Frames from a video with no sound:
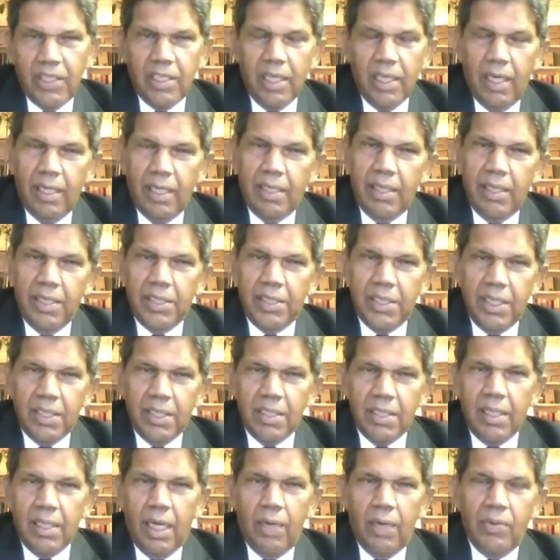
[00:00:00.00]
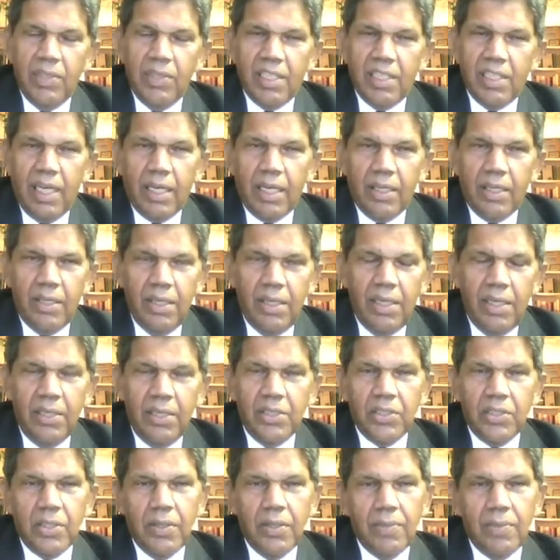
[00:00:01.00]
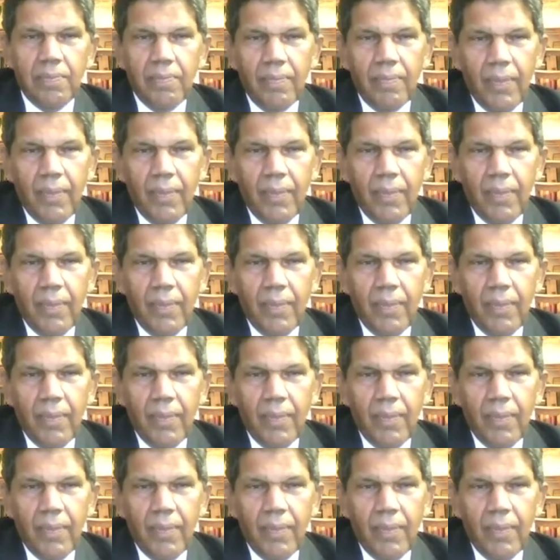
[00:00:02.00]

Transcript: Ideas. It is now in second edition.